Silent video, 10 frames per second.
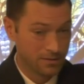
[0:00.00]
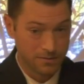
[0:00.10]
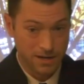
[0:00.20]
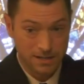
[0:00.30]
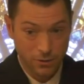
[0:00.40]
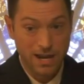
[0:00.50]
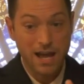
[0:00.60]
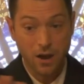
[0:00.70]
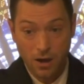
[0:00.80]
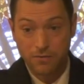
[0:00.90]
right? Or
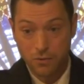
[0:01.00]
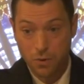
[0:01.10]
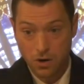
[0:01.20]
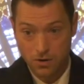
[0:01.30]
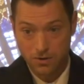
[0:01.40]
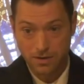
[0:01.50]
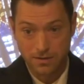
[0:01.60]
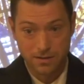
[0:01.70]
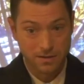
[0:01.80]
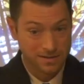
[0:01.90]
not of the world,
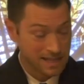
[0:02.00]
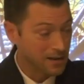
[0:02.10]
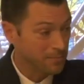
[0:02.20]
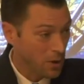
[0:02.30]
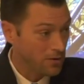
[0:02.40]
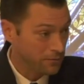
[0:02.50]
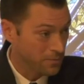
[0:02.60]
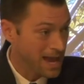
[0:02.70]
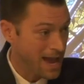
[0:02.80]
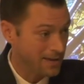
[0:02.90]
set apart
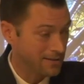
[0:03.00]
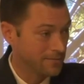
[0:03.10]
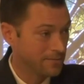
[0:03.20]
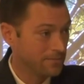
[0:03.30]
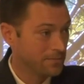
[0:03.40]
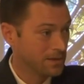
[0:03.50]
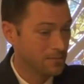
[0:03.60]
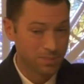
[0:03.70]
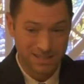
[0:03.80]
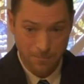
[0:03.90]
from that,
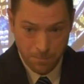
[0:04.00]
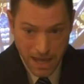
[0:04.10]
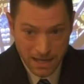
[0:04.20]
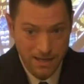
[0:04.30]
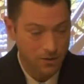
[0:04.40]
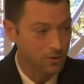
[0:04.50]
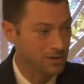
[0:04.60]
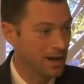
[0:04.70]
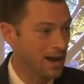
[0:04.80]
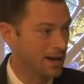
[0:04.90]
but dependent
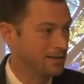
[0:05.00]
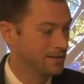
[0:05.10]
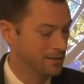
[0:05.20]
on God.